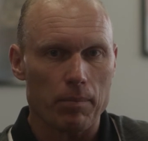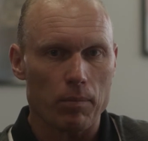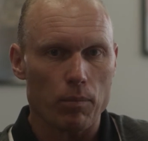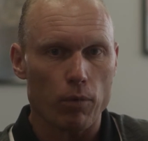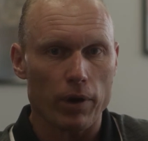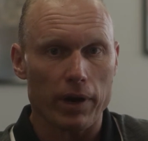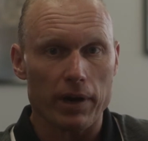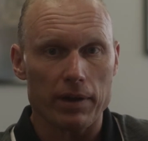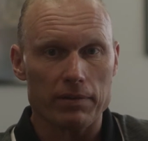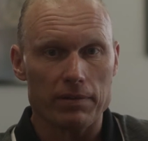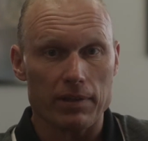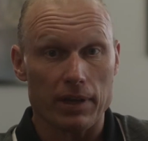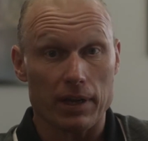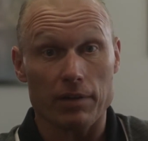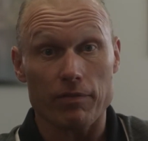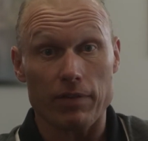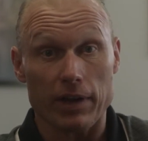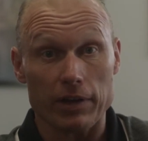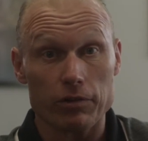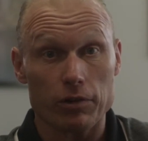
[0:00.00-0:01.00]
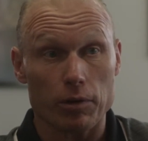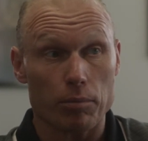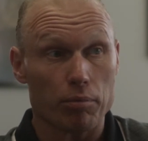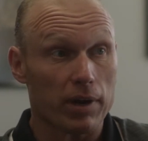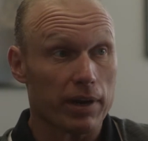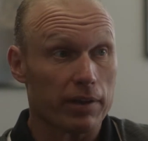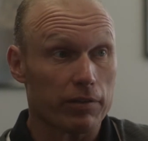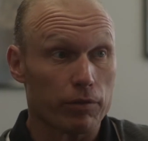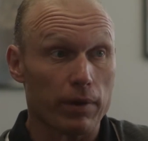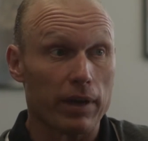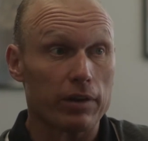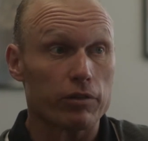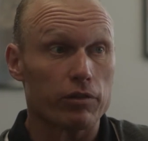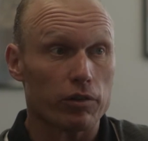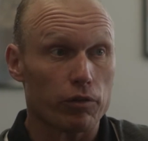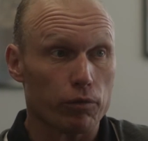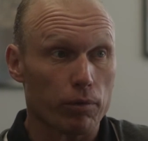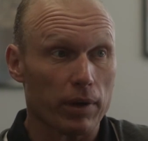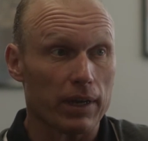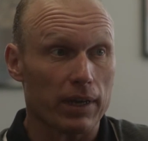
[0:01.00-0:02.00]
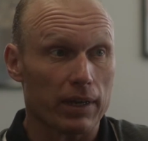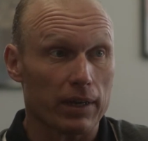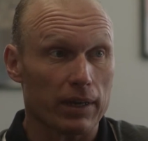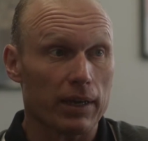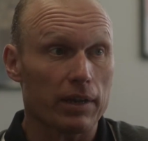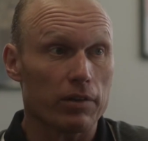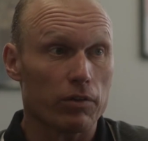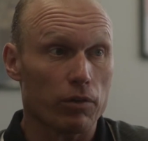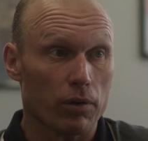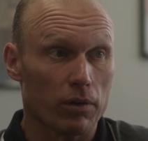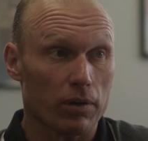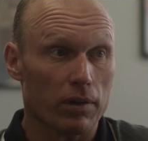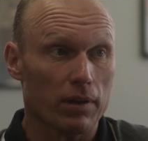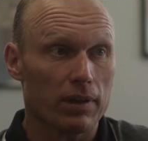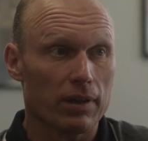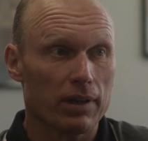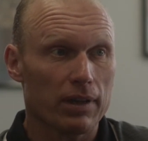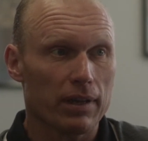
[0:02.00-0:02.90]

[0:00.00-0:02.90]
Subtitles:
whereas the conventional products are actually shrinking in total.